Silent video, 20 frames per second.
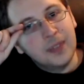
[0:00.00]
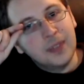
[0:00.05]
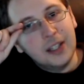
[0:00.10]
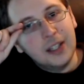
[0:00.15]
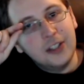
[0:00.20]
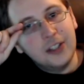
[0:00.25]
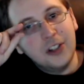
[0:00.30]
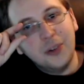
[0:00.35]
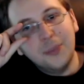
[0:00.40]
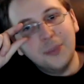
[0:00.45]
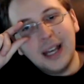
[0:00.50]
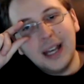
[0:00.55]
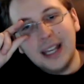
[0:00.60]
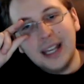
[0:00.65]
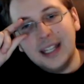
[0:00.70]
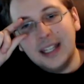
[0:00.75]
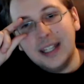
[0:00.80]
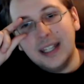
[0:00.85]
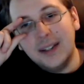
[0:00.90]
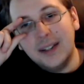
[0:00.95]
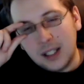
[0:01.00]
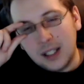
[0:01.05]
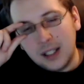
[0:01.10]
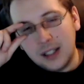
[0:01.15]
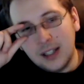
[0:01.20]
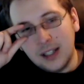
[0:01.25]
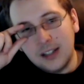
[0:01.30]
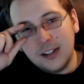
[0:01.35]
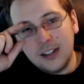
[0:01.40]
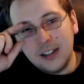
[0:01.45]
until Maya
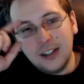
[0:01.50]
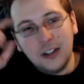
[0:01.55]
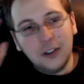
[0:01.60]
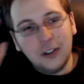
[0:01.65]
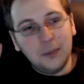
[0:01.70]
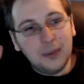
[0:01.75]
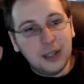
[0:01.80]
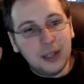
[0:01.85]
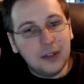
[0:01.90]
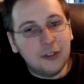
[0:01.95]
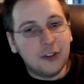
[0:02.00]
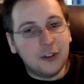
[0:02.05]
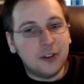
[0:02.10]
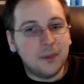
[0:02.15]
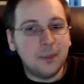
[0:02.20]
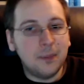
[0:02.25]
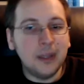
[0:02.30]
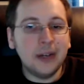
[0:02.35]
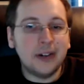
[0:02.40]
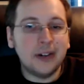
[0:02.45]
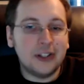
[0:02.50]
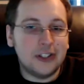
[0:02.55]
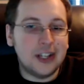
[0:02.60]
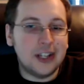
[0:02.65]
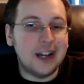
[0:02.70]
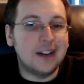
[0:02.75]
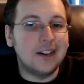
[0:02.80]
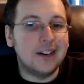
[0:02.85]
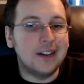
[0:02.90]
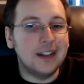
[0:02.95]
does a little bit of spirit
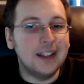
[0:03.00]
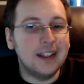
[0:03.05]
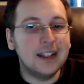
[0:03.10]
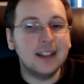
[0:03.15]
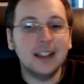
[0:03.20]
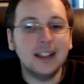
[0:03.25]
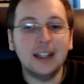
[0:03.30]
channeling,